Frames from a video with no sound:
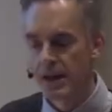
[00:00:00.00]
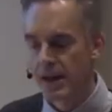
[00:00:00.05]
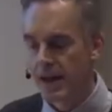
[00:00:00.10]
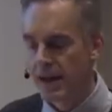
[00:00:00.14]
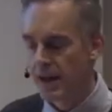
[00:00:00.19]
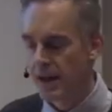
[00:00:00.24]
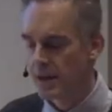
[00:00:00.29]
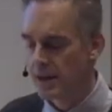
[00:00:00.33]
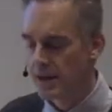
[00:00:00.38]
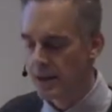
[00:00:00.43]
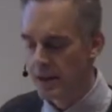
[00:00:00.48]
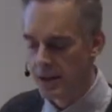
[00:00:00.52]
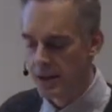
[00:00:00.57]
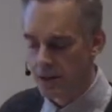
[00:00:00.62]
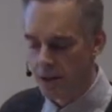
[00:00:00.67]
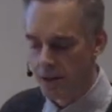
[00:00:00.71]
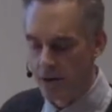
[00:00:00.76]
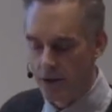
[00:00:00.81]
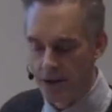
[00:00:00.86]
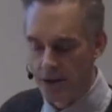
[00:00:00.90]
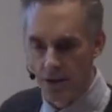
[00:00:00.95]
And
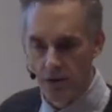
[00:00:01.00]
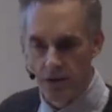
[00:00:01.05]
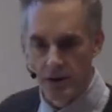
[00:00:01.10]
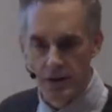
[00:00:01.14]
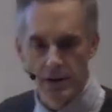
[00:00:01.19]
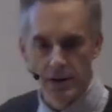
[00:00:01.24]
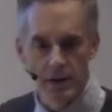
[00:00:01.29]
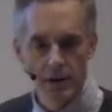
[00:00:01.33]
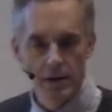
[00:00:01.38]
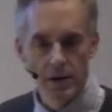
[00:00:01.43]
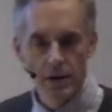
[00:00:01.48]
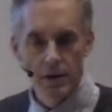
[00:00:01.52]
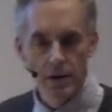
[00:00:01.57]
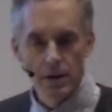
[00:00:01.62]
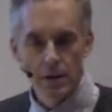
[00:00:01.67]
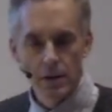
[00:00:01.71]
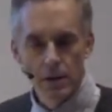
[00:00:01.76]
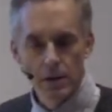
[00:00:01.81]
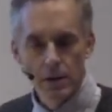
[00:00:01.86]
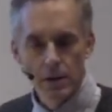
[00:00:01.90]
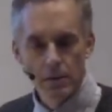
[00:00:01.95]
it turns out that
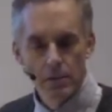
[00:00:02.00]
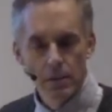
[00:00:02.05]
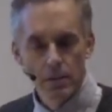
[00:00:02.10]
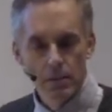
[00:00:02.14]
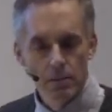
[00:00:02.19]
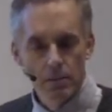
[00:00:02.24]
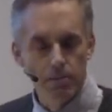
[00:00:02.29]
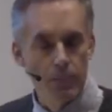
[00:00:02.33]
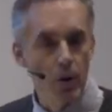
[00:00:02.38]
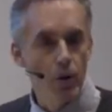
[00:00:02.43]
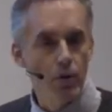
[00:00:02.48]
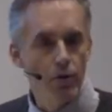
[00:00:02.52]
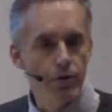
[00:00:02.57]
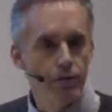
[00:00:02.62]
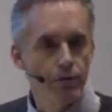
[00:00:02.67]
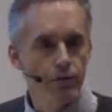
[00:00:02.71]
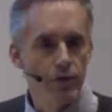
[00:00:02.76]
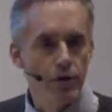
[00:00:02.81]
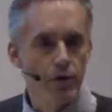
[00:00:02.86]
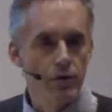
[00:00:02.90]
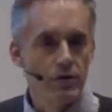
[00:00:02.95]
both
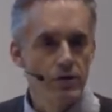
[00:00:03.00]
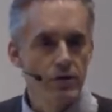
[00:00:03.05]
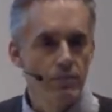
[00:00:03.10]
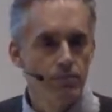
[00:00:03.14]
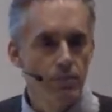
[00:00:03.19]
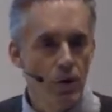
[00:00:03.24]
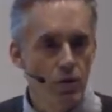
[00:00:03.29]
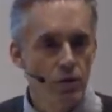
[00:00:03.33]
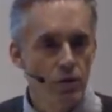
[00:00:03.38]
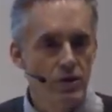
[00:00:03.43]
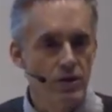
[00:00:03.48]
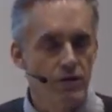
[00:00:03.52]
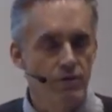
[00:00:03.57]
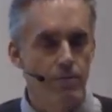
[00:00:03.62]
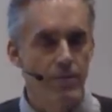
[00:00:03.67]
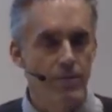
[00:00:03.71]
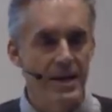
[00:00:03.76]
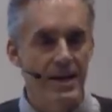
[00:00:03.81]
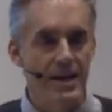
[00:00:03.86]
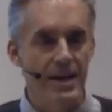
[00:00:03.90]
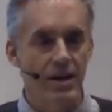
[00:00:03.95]
of those modes
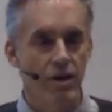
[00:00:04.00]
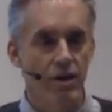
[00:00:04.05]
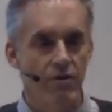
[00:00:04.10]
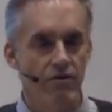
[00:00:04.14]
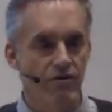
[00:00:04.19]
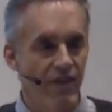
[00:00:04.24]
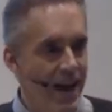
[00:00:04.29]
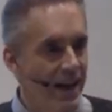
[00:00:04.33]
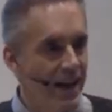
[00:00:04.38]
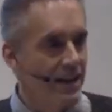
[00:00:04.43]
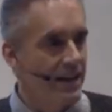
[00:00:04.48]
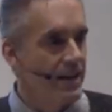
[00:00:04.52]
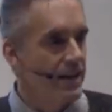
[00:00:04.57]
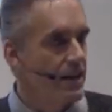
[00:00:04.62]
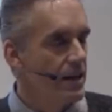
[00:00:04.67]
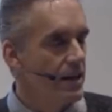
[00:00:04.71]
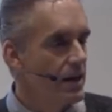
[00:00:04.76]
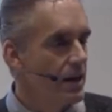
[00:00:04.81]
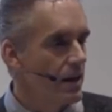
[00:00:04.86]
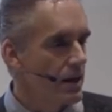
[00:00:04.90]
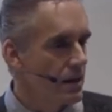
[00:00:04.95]
of being are
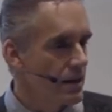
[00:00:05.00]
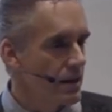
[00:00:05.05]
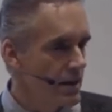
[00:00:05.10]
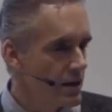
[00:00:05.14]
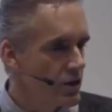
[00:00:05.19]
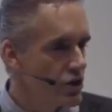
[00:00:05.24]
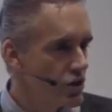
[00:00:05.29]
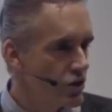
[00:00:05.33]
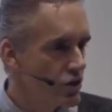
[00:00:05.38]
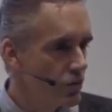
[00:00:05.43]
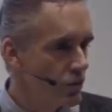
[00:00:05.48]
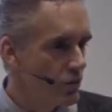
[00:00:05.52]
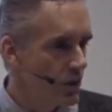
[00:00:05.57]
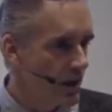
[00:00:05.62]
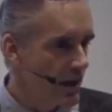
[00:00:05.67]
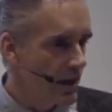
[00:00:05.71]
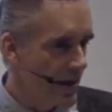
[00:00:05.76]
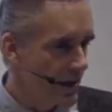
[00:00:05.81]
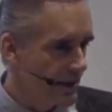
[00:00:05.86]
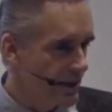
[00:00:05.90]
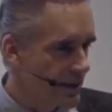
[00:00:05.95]
valid. The, the issue,
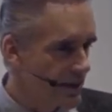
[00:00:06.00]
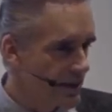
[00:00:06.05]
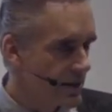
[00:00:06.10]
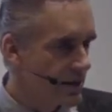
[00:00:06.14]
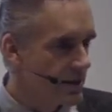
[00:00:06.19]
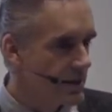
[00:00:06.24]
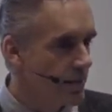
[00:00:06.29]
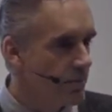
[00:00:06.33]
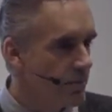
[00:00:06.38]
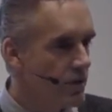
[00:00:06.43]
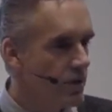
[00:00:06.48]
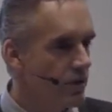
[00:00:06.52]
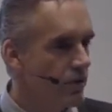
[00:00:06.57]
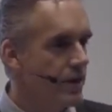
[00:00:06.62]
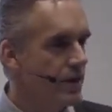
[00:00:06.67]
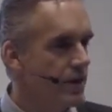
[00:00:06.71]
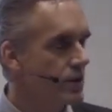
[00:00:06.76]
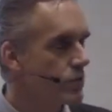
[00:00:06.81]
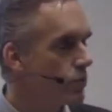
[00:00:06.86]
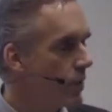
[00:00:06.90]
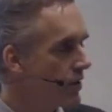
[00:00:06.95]
at least to some
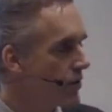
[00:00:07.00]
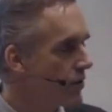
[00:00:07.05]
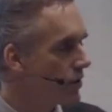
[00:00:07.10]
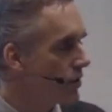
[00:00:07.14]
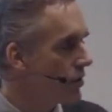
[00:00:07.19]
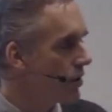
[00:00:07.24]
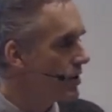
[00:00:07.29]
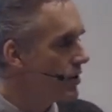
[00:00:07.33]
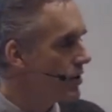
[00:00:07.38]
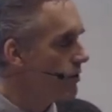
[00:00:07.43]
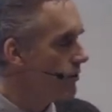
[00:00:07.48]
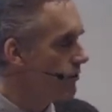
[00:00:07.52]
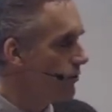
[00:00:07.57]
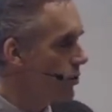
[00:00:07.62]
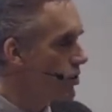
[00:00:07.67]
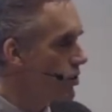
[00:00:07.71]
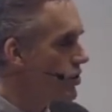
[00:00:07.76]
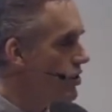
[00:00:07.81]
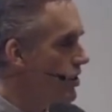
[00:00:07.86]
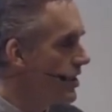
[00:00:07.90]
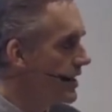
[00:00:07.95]
degree, is whether or not you're
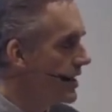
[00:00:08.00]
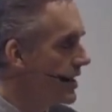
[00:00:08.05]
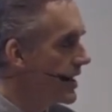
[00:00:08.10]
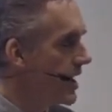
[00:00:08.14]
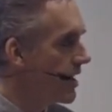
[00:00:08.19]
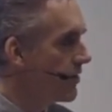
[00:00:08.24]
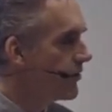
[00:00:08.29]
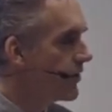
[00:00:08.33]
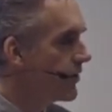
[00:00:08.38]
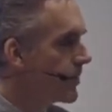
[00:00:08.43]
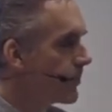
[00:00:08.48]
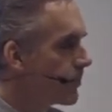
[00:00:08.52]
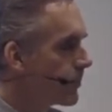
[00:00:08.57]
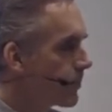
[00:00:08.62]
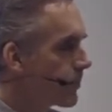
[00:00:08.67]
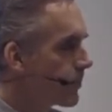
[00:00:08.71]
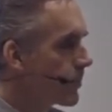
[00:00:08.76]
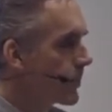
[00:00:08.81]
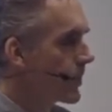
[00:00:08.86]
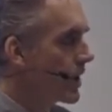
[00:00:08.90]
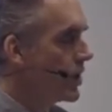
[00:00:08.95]
fortunate enough
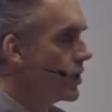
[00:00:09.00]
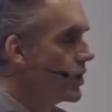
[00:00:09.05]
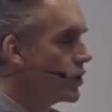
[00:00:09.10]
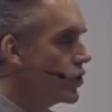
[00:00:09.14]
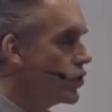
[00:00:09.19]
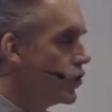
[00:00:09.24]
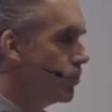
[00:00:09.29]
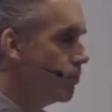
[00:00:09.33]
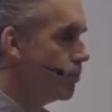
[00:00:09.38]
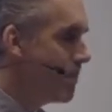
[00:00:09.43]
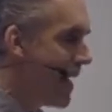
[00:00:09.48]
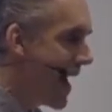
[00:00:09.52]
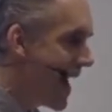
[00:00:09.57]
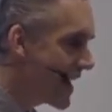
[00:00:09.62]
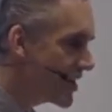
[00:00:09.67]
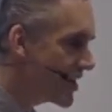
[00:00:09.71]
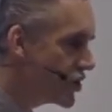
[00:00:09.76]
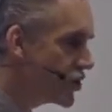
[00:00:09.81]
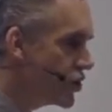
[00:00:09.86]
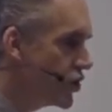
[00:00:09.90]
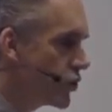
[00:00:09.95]
to
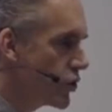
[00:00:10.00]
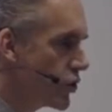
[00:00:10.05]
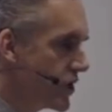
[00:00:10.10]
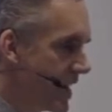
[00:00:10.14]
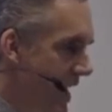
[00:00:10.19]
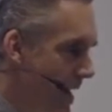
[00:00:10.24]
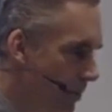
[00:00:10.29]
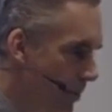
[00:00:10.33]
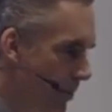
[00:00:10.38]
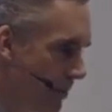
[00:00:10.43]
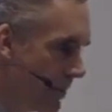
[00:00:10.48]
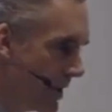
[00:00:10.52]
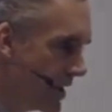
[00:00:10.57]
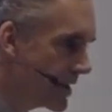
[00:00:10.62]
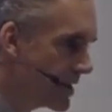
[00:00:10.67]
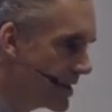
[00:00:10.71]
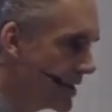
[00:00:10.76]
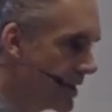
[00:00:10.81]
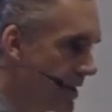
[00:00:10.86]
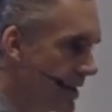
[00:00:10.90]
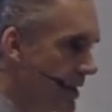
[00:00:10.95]
match your
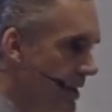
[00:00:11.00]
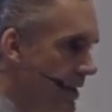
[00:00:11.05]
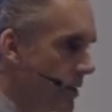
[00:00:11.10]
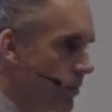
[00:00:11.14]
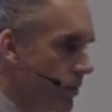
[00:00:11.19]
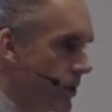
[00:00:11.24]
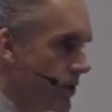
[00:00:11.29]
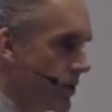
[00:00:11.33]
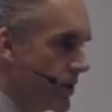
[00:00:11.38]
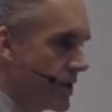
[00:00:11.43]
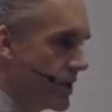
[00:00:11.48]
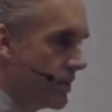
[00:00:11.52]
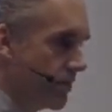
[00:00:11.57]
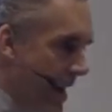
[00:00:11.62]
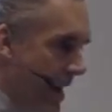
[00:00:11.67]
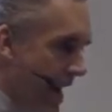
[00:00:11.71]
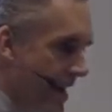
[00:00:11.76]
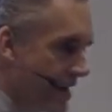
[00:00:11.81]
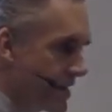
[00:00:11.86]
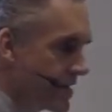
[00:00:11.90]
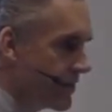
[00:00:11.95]
temperament with the
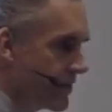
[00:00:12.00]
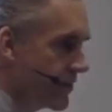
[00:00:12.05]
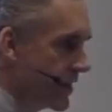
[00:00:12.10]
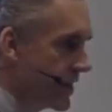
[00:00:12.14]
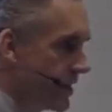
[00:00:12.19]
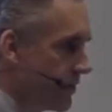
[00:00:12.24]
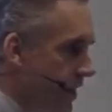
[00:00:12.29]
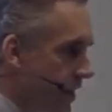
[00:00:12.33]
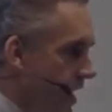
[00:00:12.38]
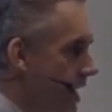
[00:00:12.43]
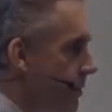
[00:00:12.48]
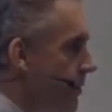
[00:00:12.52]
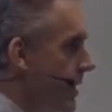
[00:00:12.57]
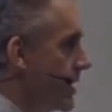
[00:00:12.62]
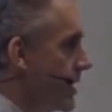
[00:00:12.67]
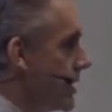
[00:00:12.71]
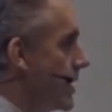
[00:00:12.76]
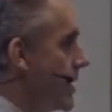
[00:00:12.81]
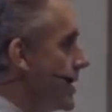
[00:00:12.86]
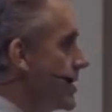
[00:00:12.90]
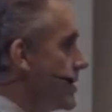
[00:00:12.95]
demands of the
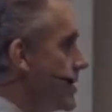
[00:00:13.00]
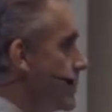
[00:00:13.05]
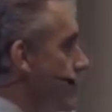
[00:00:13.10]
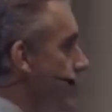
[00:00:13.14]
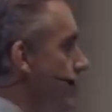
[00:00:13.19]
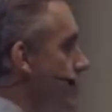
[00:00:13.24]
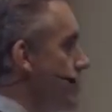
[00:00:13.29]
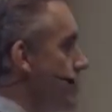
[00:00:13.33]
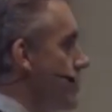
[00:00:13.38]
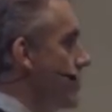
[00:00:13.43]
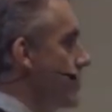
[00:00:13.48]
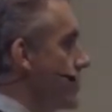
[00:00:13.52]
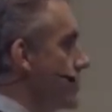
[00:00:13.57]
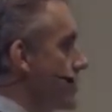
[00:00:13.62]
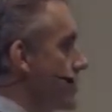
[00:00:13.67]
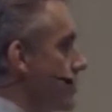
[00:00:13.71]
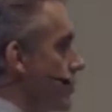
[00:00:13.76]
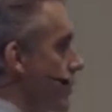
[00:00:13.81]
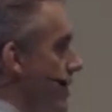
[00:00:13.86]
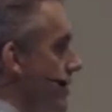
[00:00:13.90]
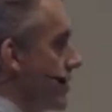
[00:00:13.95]
environment, and I suppose
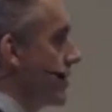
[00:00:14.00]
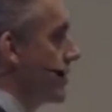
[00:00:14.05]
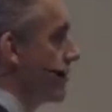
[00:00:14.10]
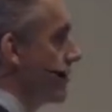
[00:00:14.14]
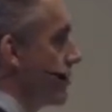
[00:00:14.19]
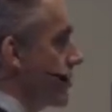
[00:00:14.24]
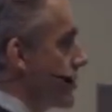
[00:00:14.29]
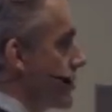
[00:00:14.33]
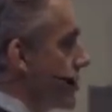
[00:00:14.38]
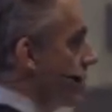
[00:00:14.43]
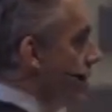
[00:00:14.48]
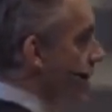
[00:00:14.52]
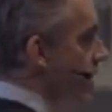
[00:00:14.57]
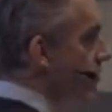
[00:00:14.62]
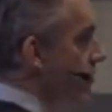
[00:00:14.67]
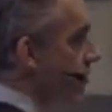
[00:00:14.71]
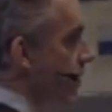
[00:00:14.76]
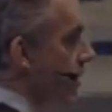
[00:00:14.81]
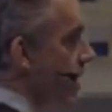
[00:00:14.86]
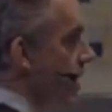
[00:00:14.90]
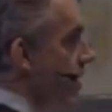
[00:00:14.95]
also whether you're fortunate enough,